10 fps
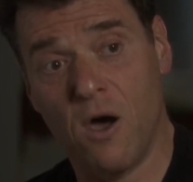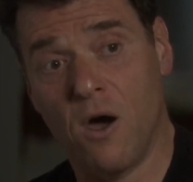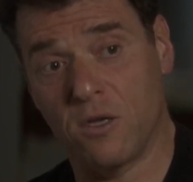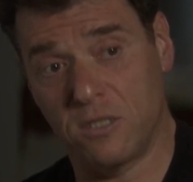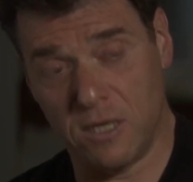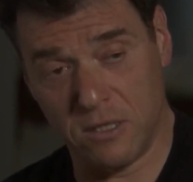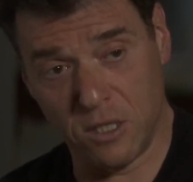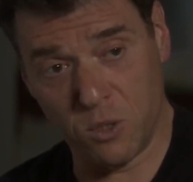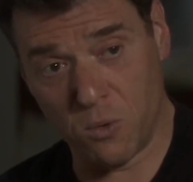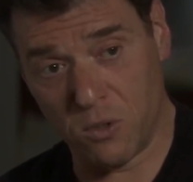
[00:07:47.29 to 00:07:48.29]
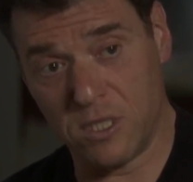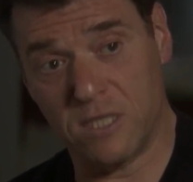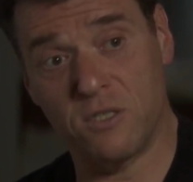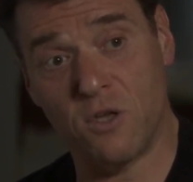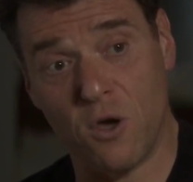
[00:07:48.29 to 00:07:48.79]
hostility towards
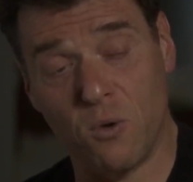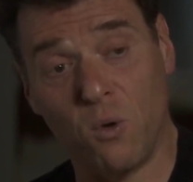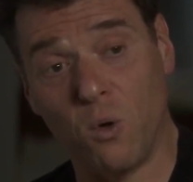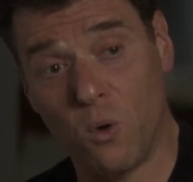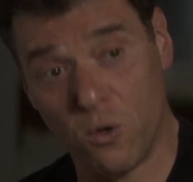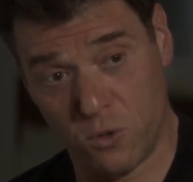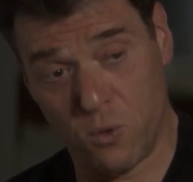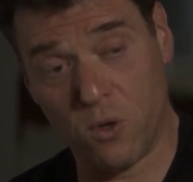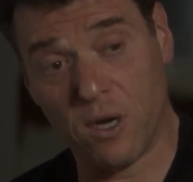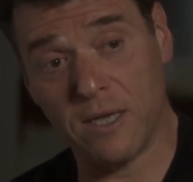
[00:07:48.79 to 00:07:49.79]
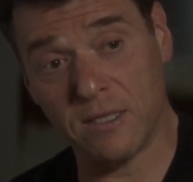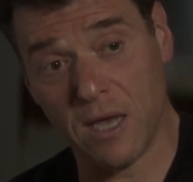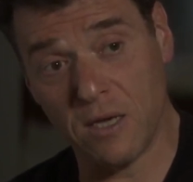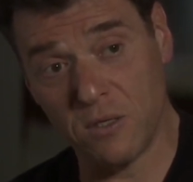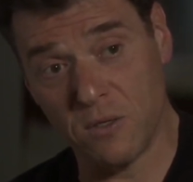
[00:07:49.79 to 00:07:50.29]
external laws and
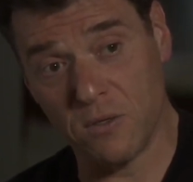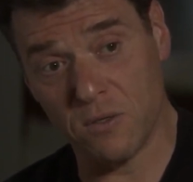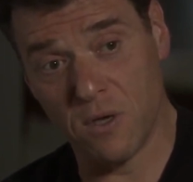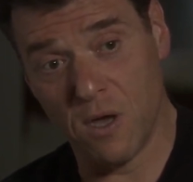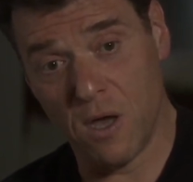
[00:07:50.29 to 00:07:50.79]
organizations.